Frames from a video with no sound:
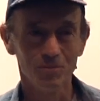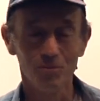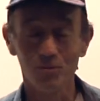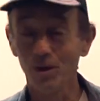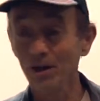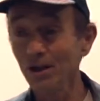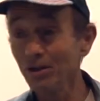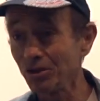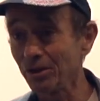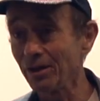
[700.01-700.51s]

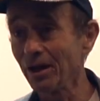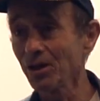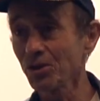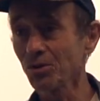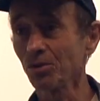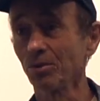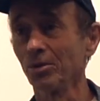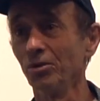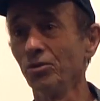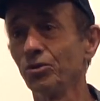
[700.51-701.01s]
for
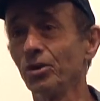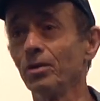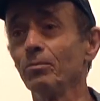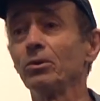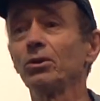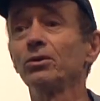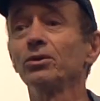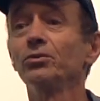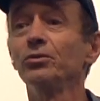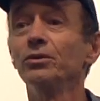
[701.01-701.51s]
international
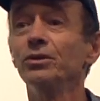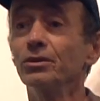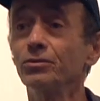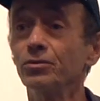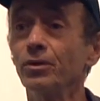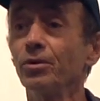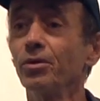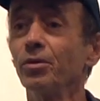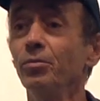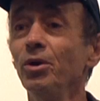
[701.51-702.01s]
consumption, for
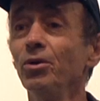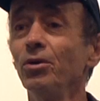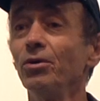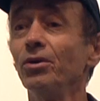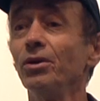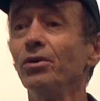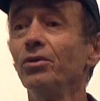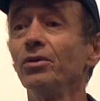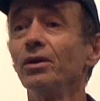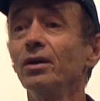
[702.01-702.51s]
different
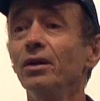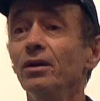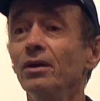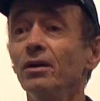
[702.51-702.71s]
communities,